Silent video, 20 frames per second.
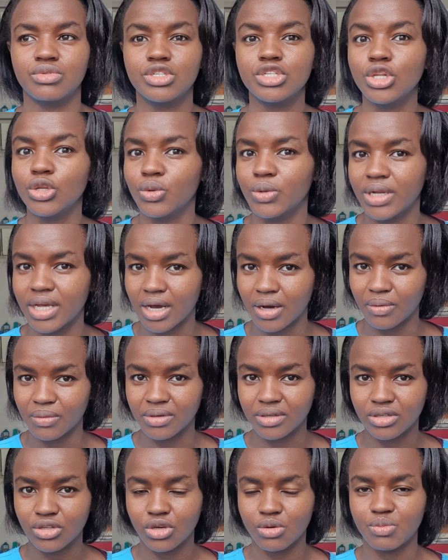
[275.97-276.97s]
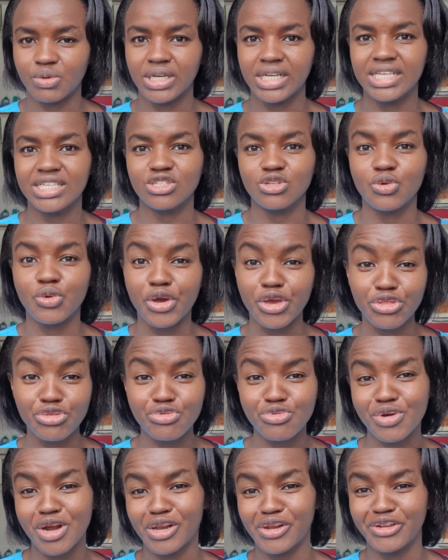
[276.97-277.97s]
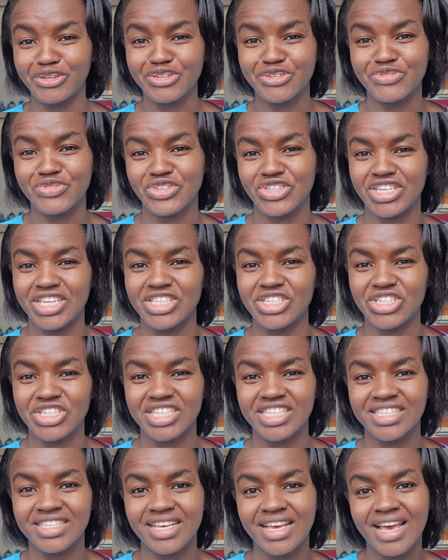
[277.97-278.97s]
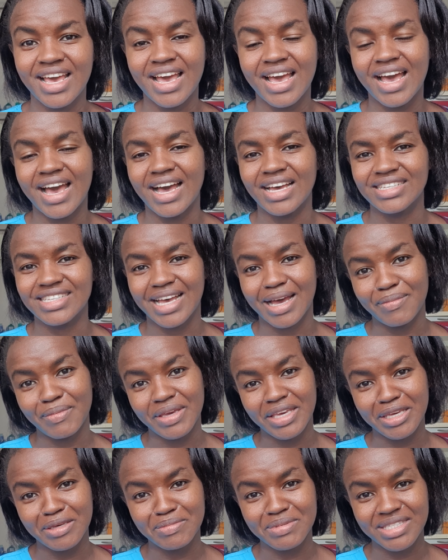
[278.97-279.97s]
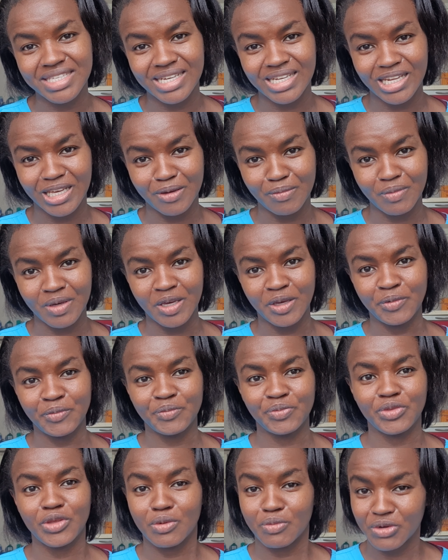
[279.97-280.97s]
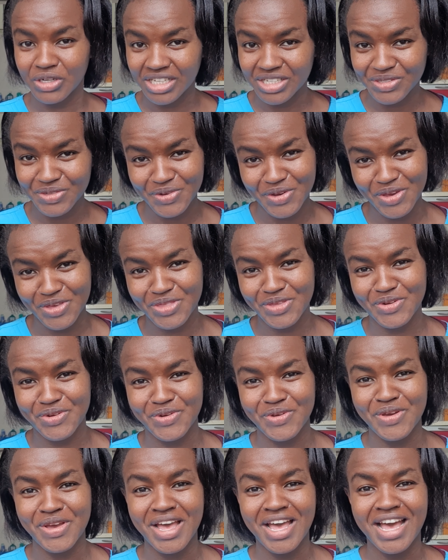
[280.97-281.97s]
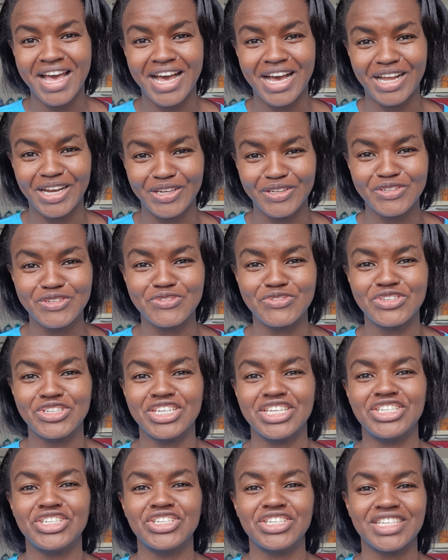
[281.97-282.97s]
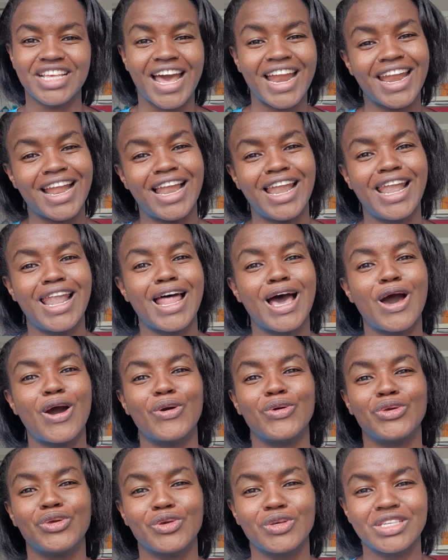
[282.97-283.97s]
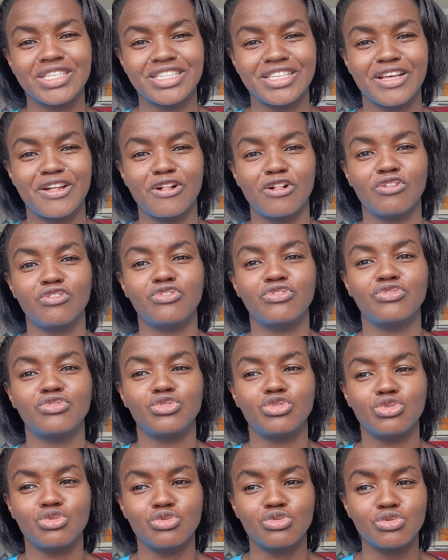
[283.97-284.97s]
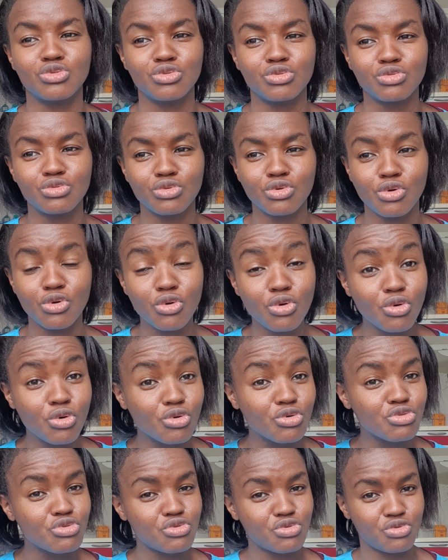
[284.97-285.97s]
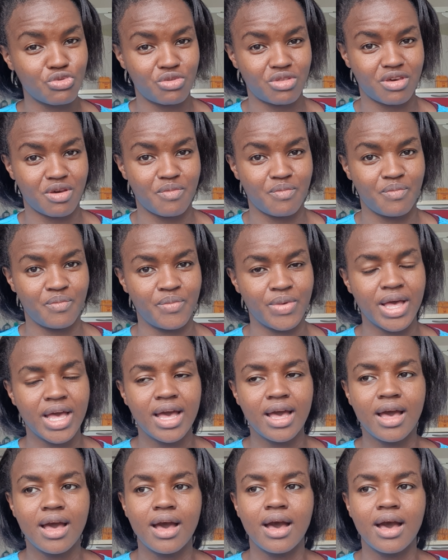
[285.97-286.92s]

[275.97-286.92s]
slow down your body is going through a lot of changes as Habi keeps telling me Your body is going through a lot of changes and allow yourself to go through them